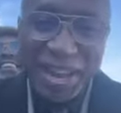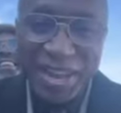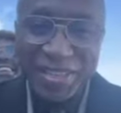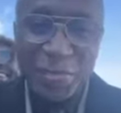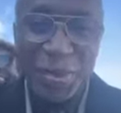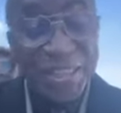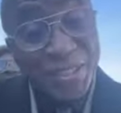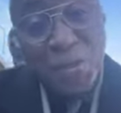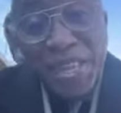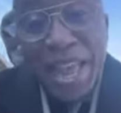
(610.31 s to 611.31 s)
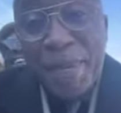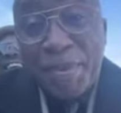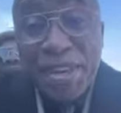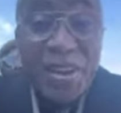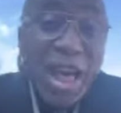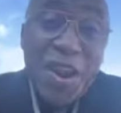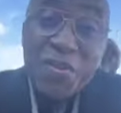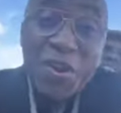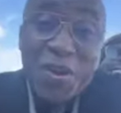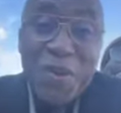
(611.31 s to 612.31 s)
houses, but this is what's happening, you know, I
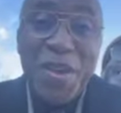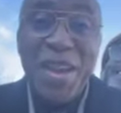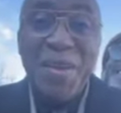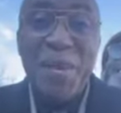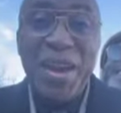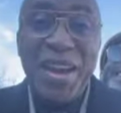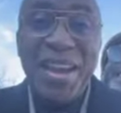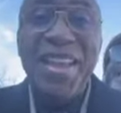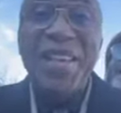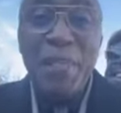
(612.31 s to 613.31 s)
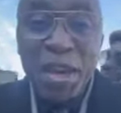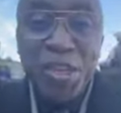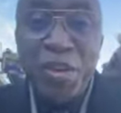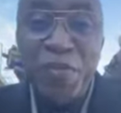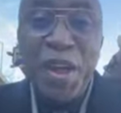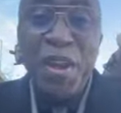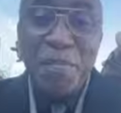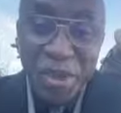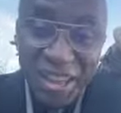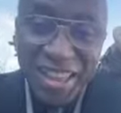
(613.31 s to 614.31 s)
don't know. But uh, make sure you follow
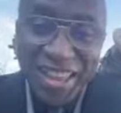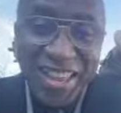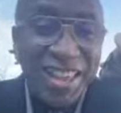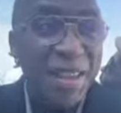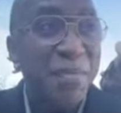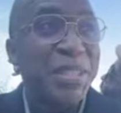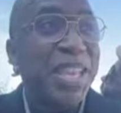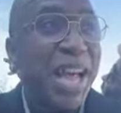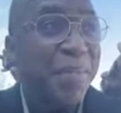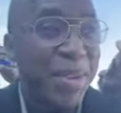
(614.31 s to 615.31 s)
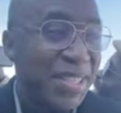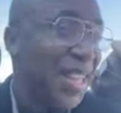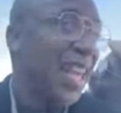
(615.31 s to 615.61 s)
me, Miss Dobbins,